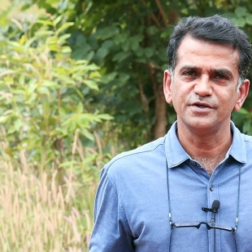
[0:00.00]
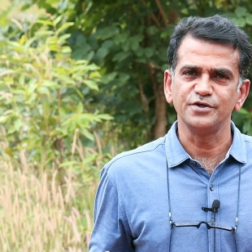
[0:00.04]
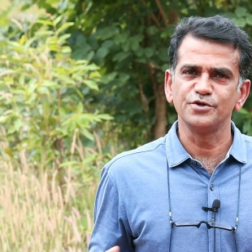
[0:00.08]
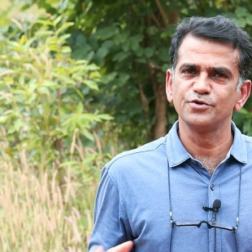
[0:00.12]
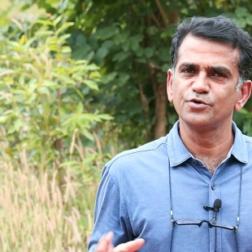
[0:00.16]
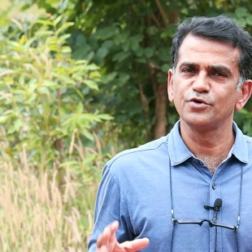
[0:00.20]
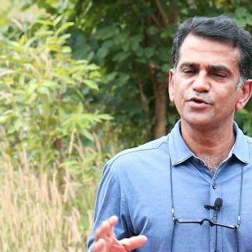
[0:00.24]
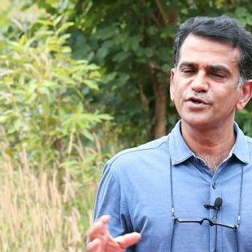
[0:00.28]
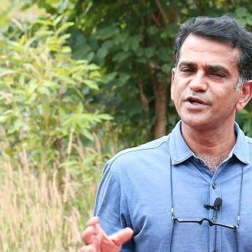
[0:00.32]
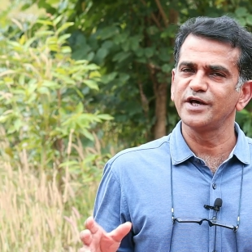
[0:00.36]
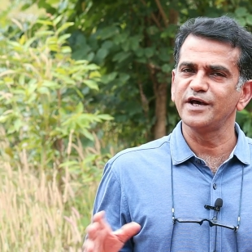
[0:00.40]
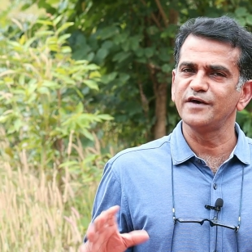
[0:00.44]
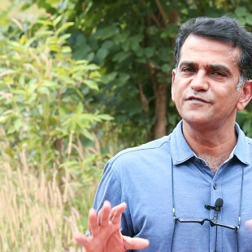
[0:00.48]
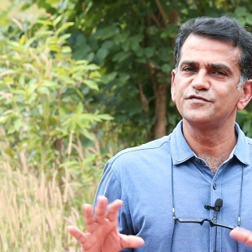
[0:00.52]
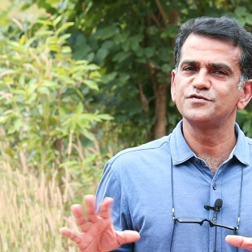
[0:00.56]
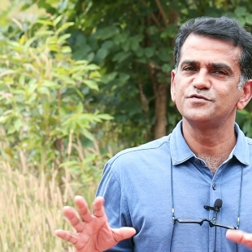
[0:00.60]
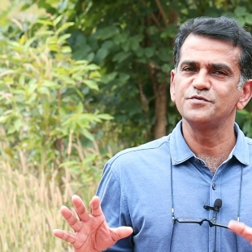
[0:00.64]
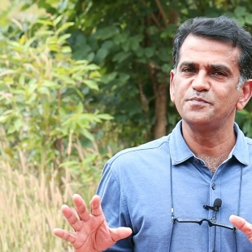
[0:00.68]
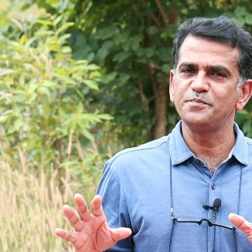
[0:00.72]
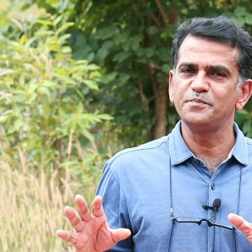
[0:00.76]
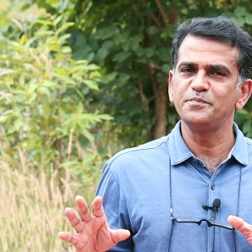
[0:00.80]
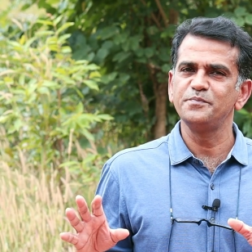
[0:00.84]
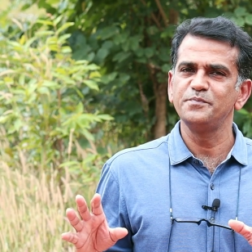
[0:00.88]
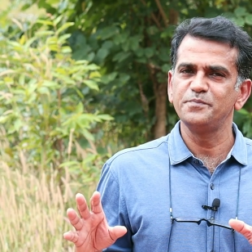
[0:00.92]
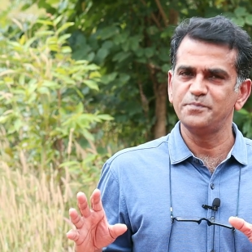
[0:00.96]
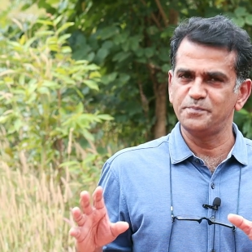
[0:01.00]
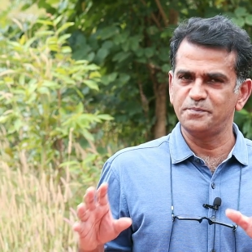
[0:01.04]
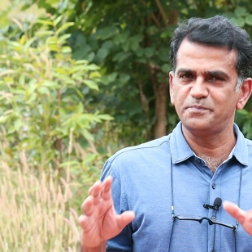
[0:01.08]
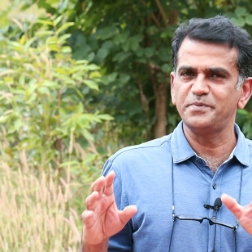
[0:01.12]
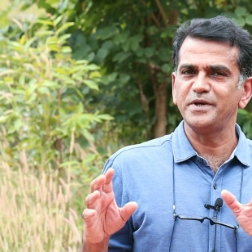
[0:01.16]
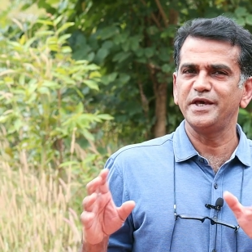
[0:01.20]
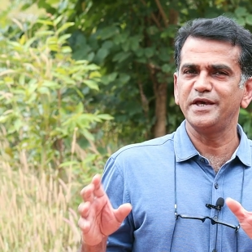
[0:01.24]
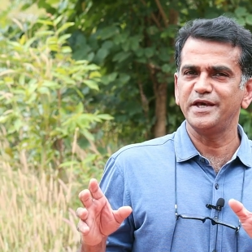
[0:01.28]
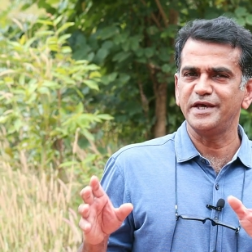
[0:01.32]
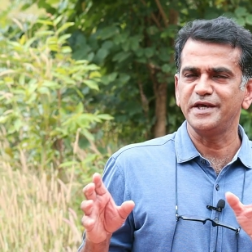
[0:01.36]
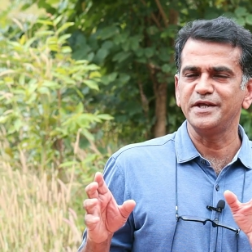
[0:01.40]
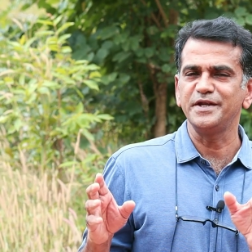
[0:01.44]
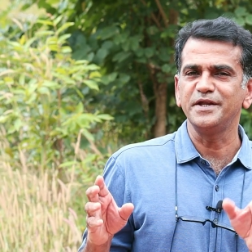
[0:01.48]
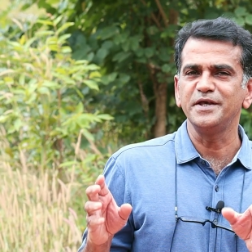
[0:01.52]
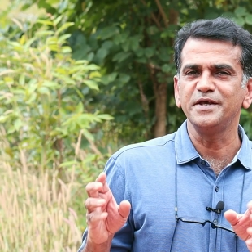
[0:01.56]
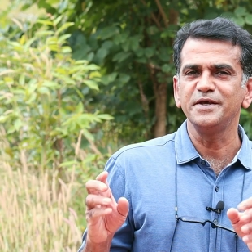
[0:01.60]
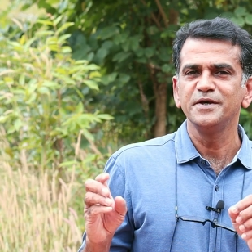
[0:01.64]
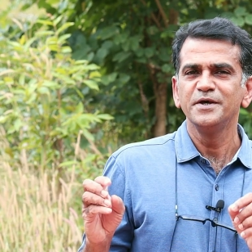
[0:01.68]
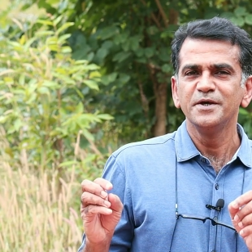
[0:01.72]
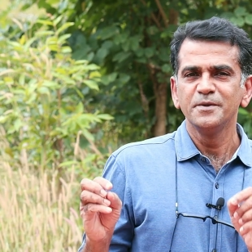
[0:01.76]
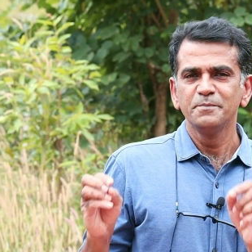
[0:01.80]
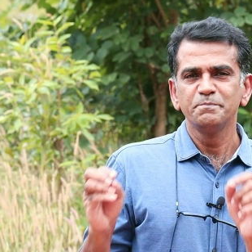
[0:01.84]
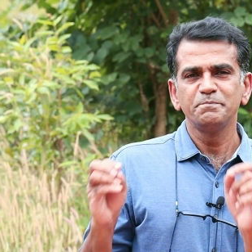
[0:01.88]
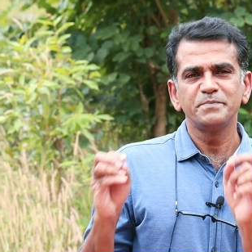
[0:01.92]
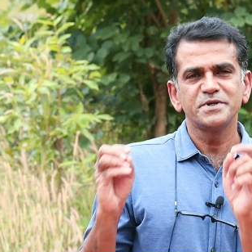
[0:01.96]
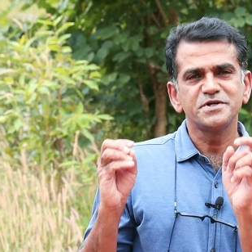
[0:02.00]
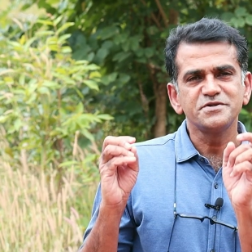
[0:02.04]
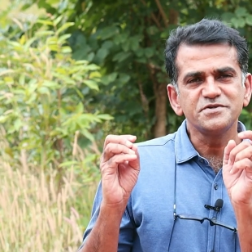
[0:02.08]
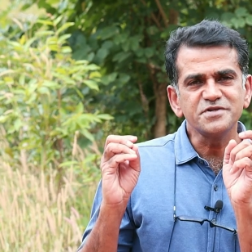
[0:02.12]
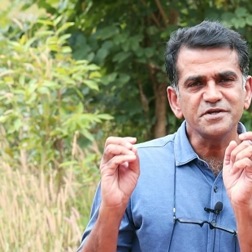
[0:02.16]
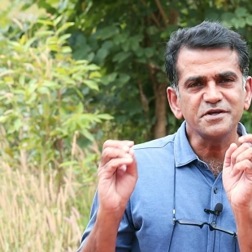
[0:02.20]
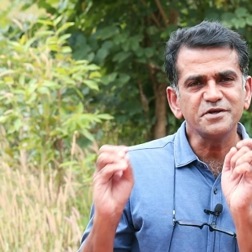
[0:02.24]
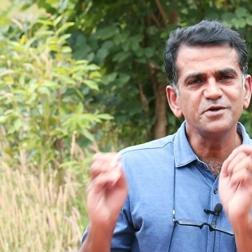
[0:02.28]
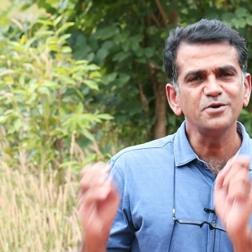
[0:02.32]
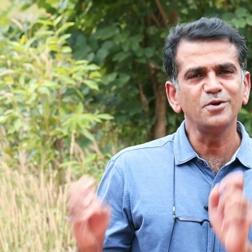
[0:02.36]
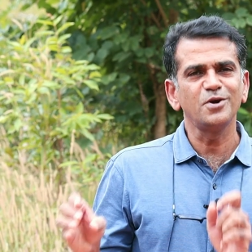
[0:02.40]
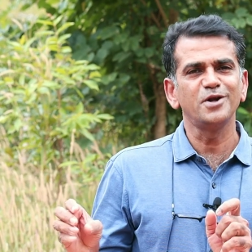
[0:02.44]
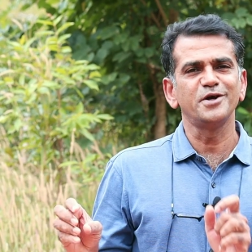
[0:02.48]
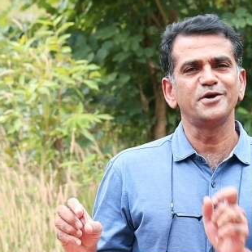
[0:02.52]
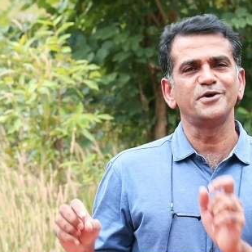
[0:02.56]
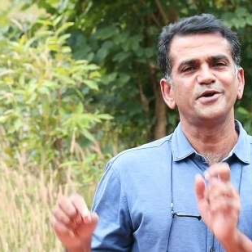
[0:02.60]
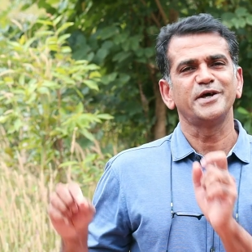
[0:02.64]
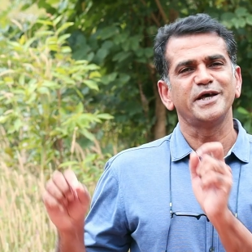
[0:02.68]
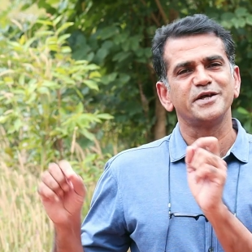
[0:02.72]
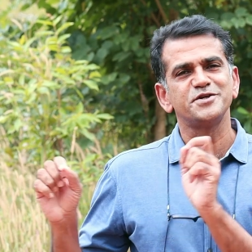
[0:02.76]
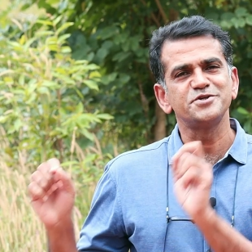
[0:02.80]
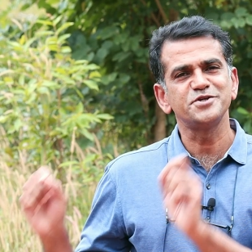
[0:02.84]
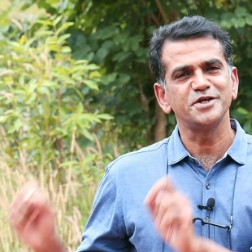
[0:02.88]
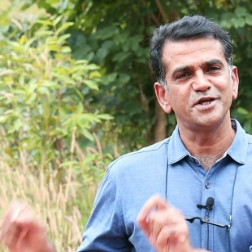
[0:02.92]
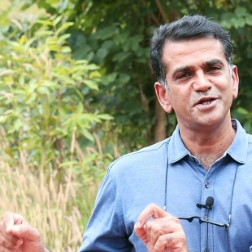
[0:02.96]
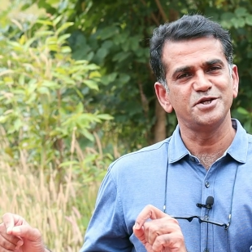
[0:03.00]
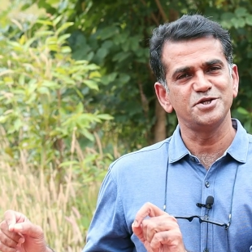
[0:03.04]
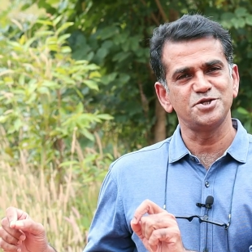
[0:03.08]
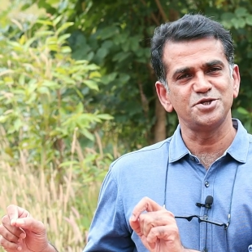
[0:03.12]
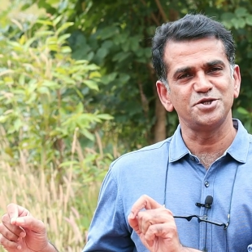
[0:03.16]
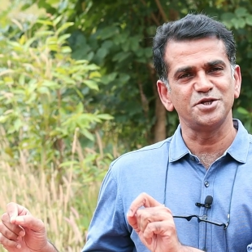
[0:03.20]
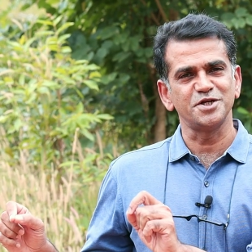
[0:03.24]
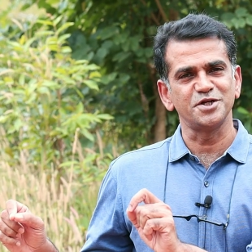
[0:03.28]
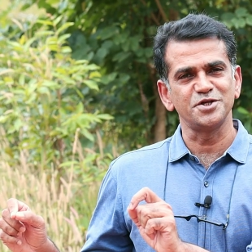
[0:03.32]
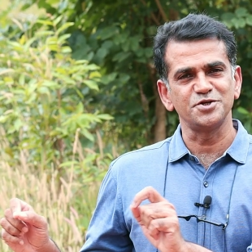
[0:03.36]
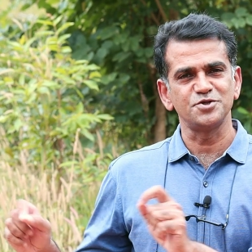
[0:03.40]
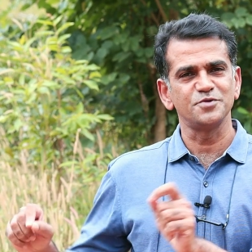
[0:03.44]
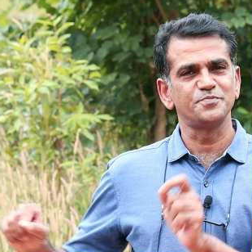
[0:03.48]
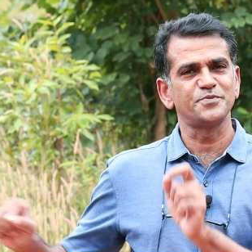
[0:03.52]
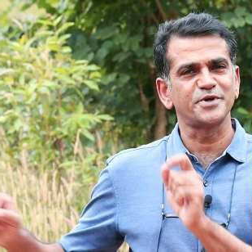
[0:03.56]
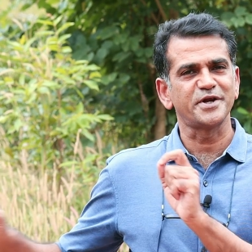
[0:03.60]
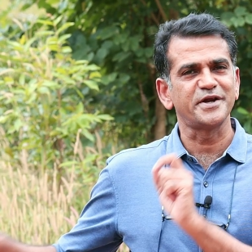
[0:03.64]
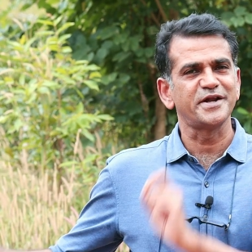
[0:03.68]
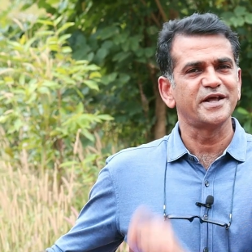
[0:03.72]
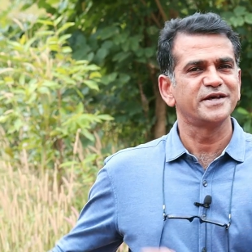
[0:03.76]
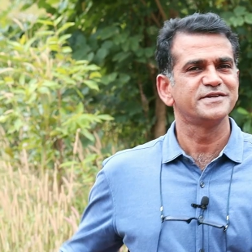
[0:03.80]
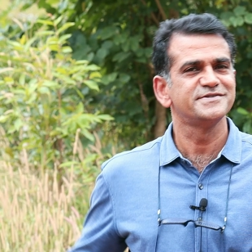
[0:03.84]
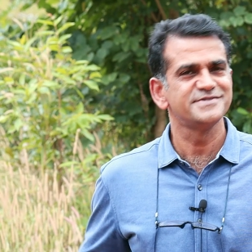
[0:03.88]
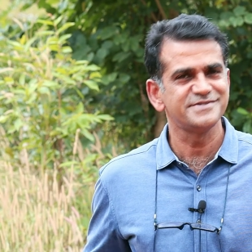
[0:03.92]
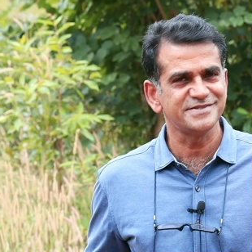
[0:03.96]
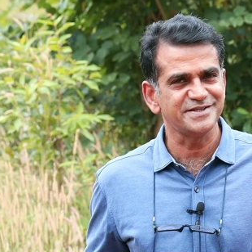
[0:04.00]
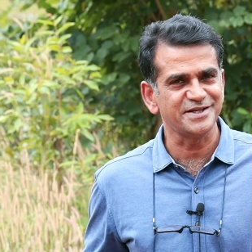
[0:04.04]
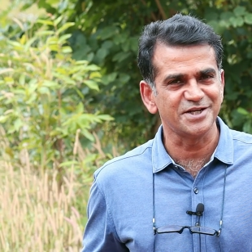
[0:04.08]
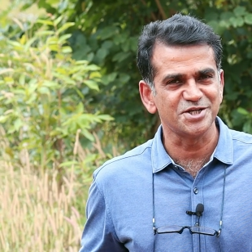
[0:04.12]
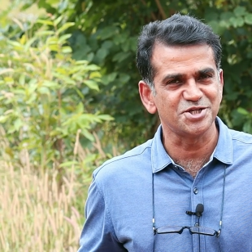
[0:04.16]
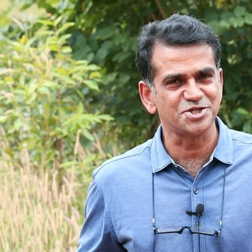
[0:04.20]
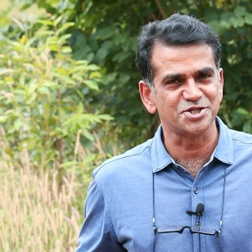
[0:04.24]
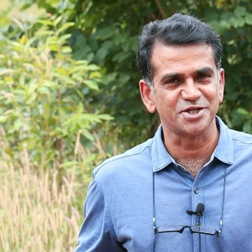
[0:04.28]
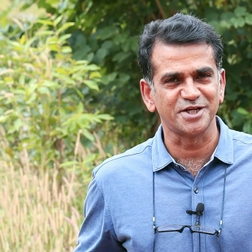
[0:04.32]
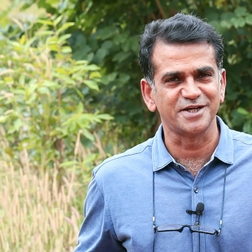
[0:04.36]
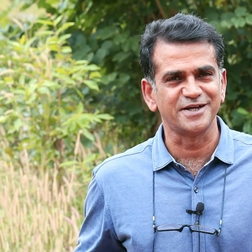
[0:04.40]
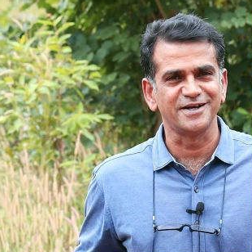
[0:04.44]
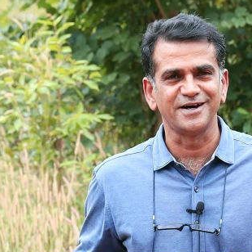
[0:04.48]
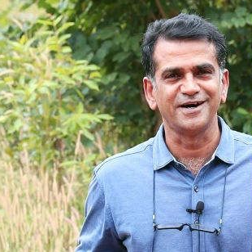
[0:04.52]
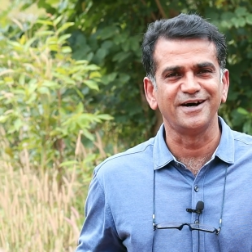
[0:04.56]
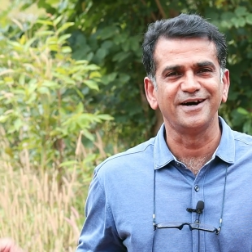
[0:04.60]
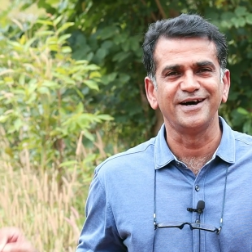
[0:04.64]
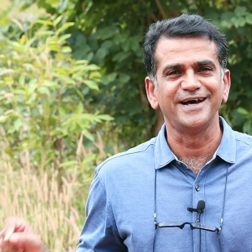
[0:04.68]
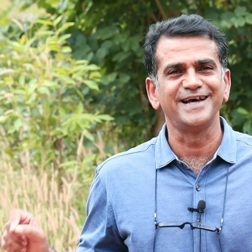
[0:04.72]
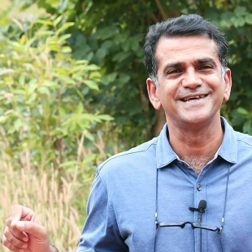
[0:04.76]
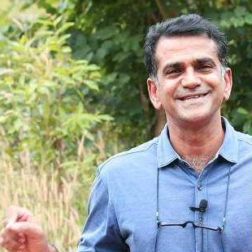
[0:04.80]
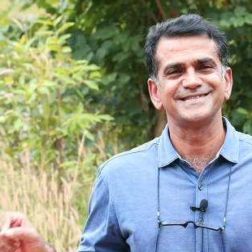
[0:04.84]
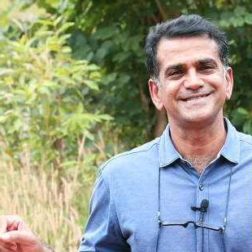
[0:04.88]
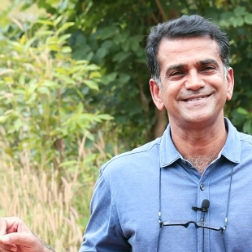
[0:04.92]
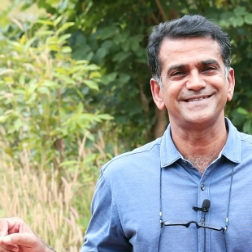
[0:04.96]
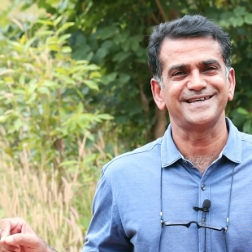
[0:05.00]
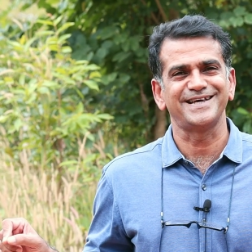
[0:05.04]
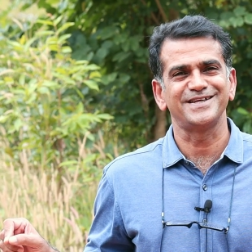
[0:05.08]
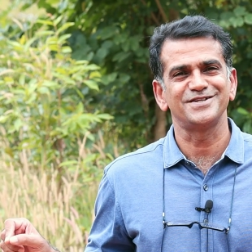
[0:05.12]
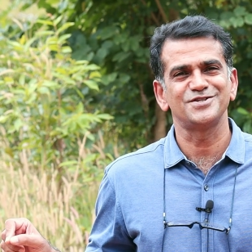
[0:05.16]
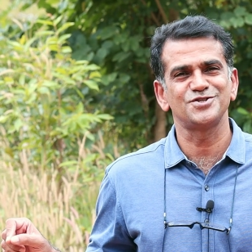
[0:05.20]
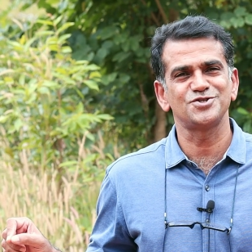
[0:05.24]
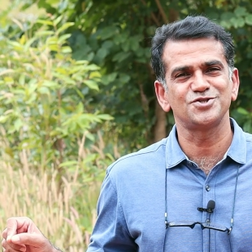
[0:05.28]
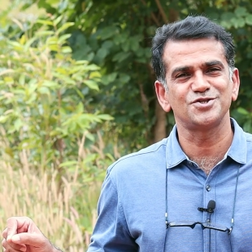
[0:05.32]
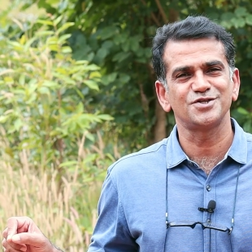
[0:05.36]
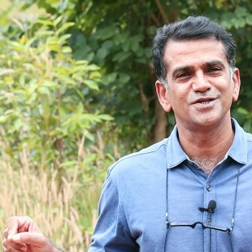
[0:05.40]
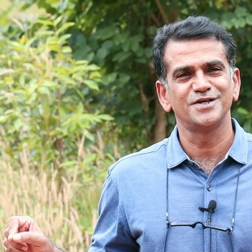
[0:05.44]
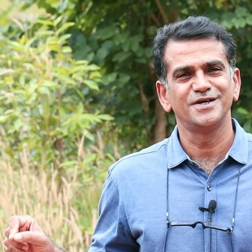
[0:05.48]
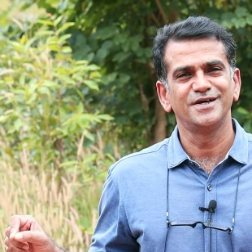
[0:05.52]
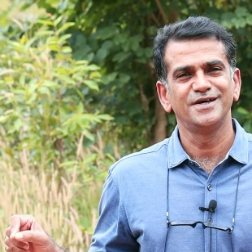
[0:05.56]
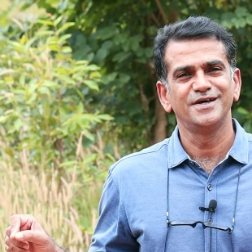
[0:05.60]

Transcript: You don't have to pay any particular attention to pronunciation as such.